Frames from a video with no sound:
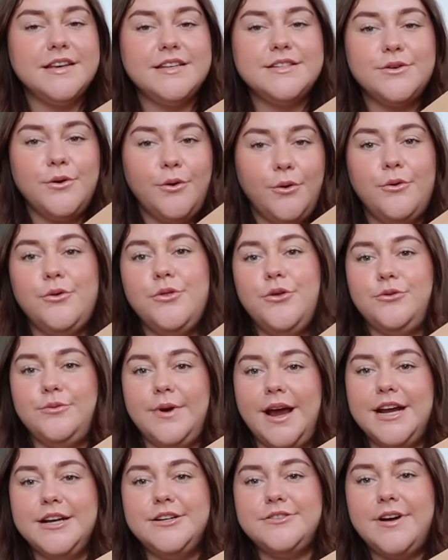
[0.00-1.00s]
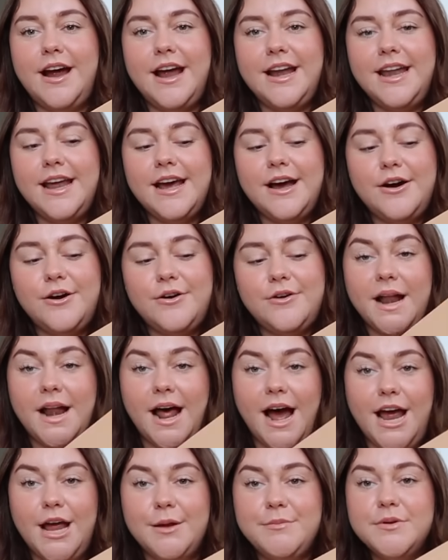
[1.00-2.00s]
these are all the rage right now, but
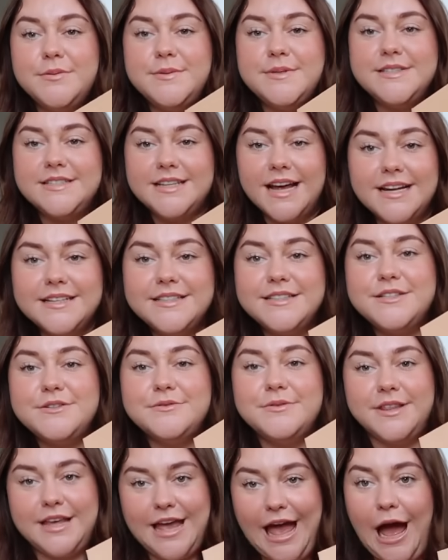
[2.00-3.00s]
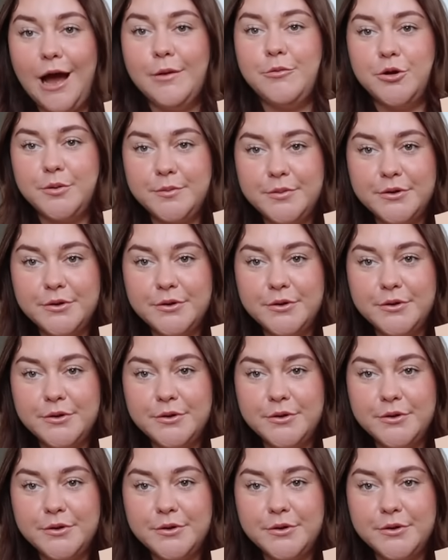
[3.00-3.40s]
I am obsessed with cowboy